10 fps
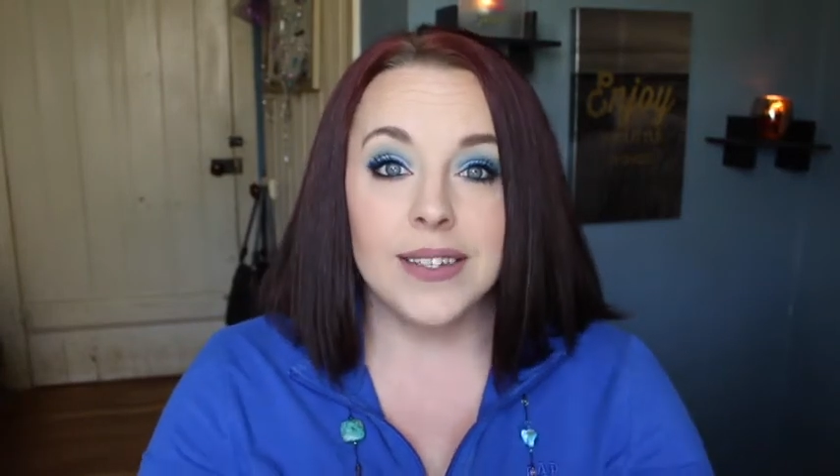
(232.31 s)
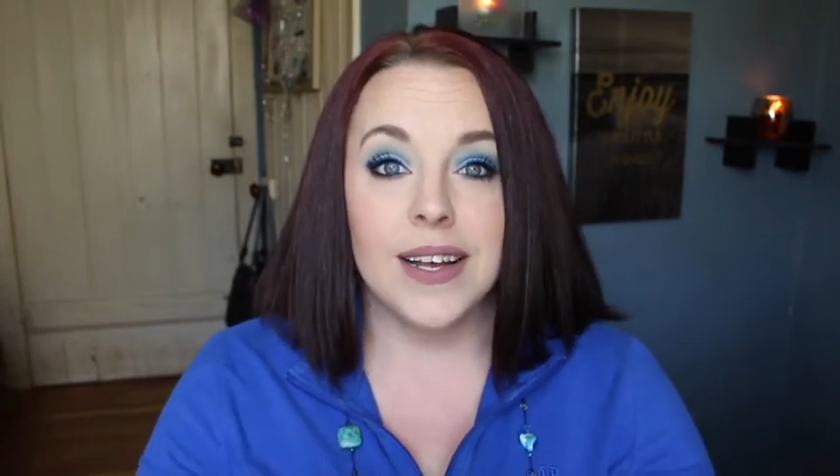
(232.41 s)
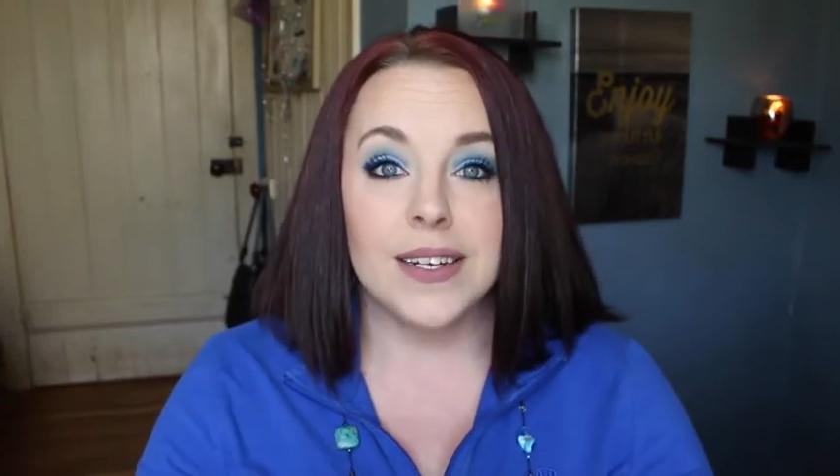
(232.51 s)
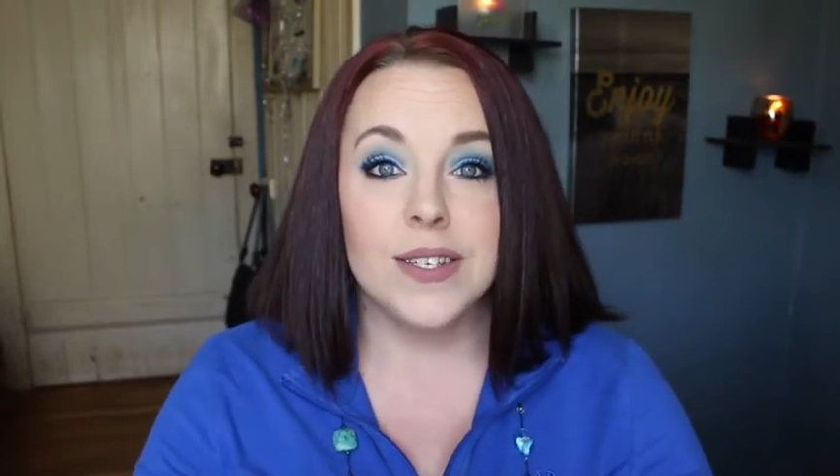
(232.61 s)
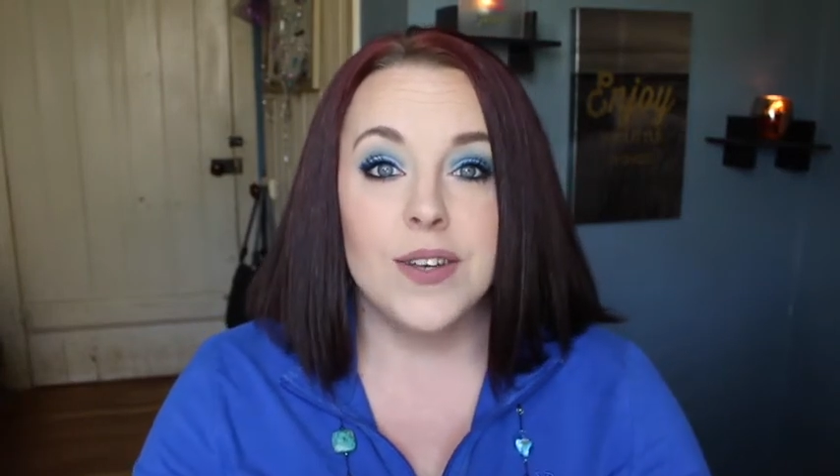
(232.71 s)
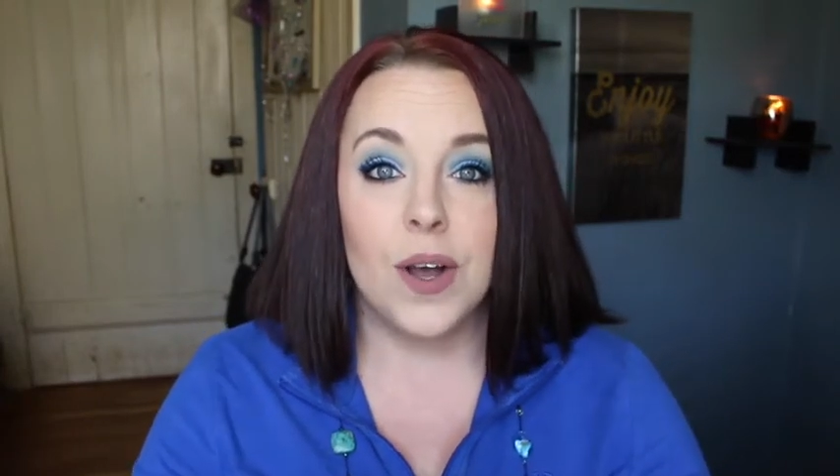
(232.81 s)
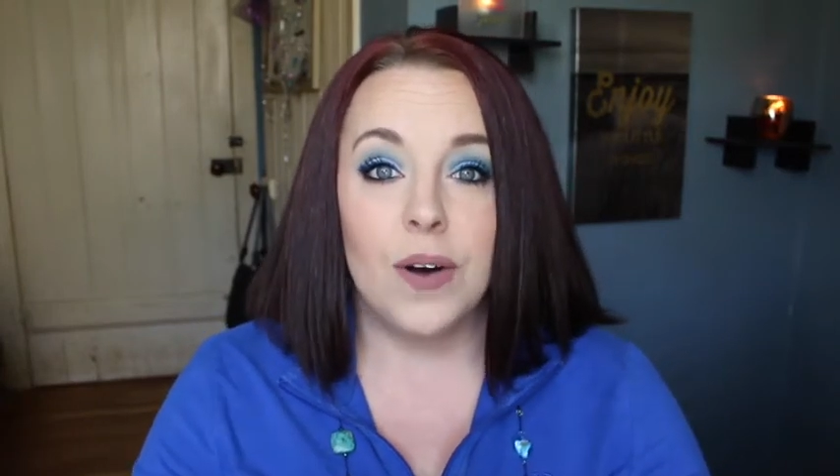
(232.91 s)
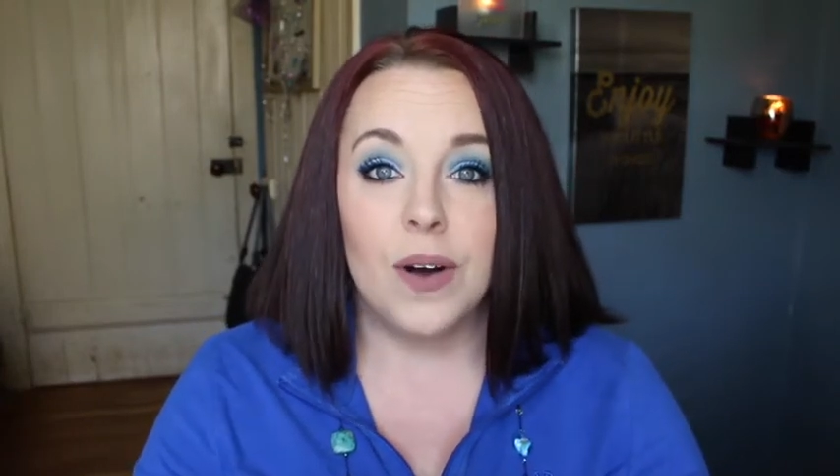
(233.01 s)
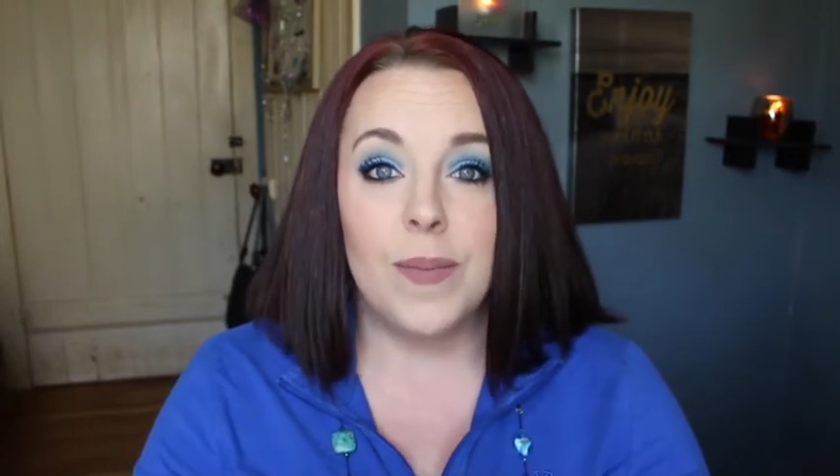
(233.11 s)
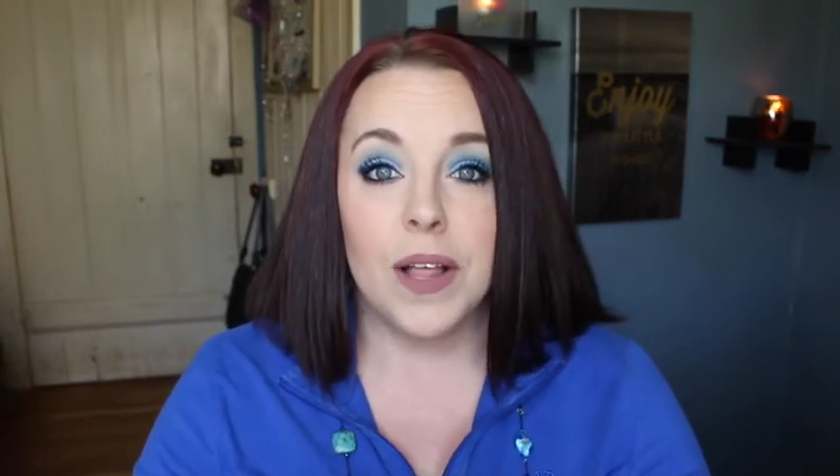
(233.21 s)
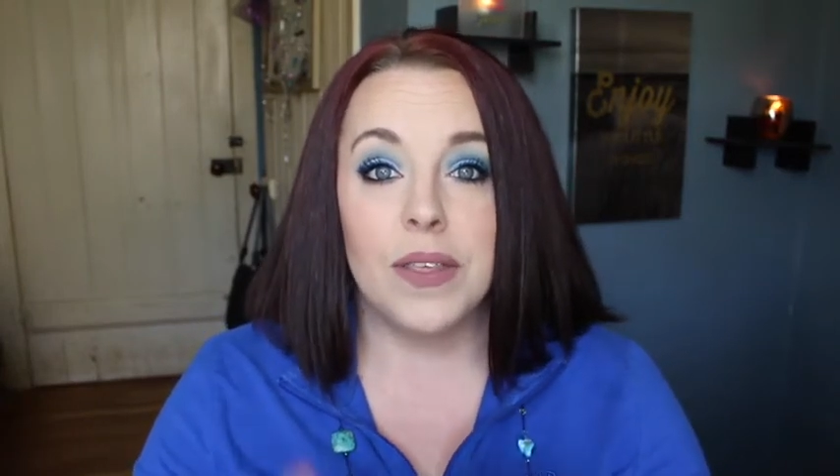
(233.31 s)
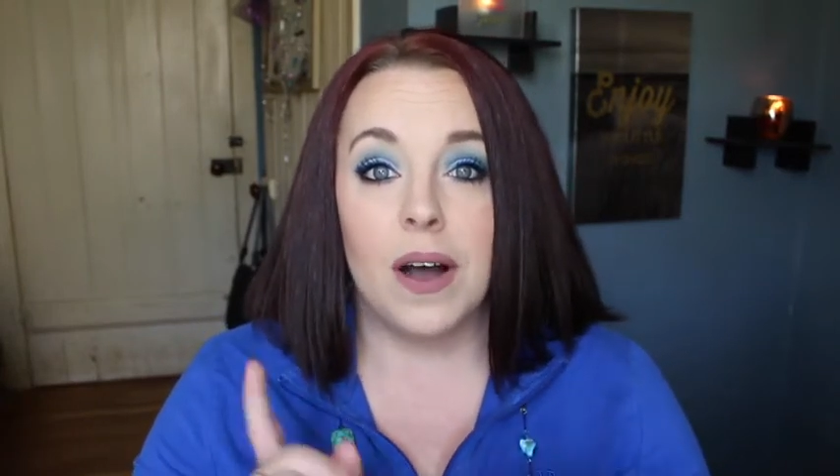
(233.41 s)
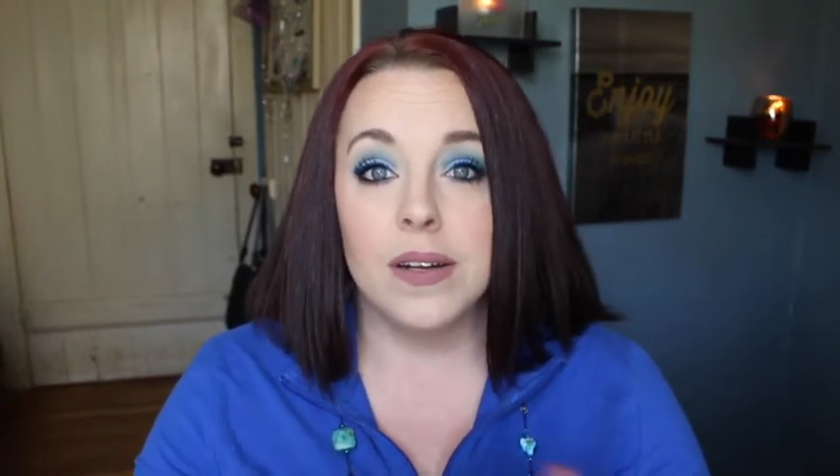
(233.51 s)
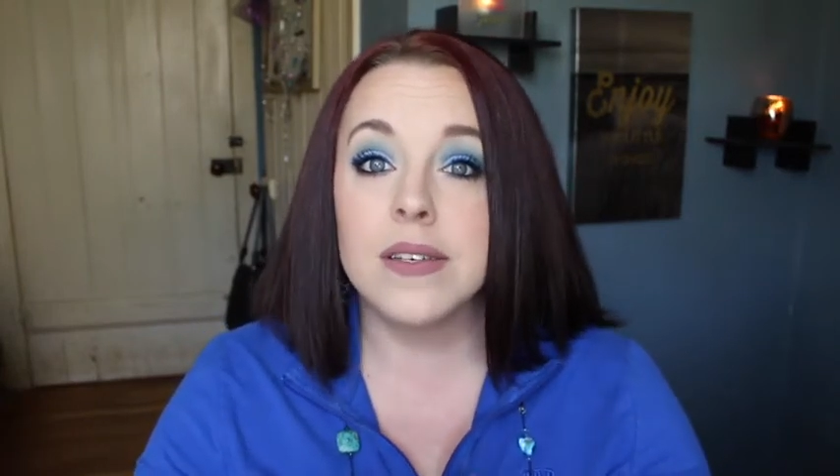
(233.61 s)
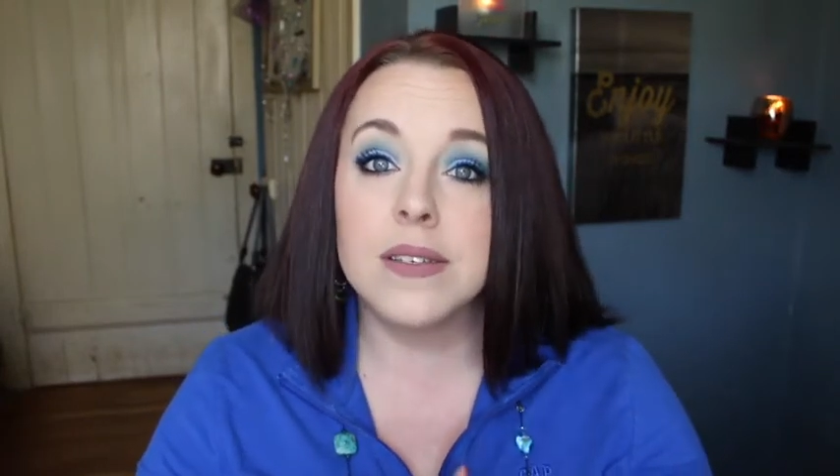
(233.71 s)
let us know about the
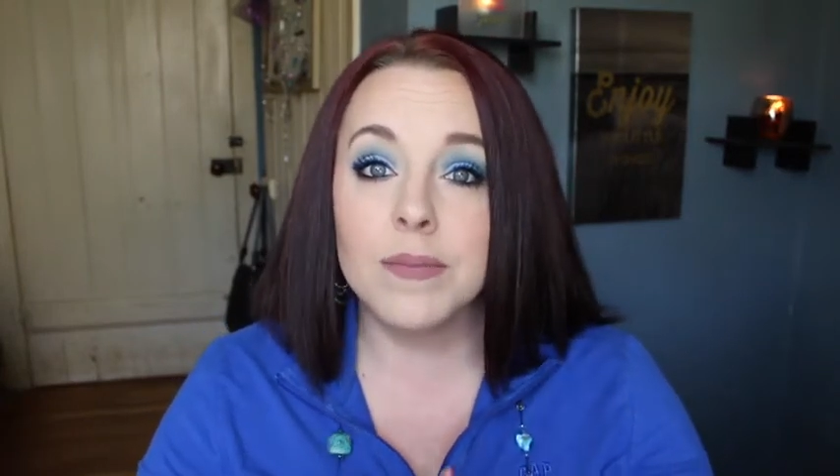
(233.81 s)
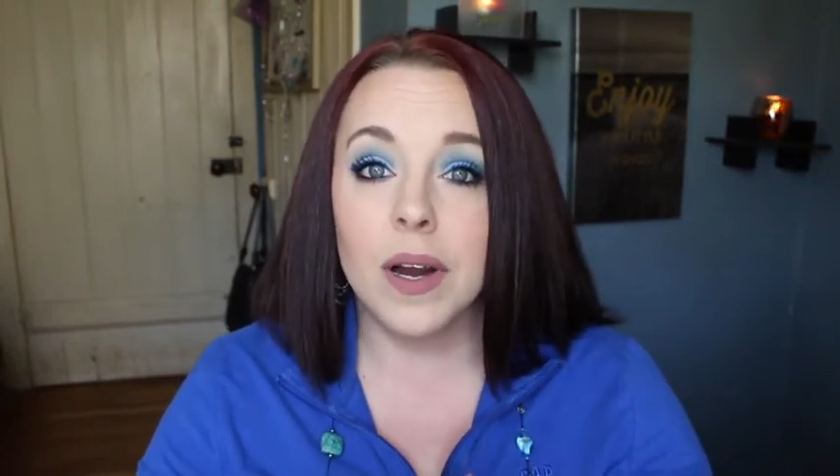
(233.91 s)
autism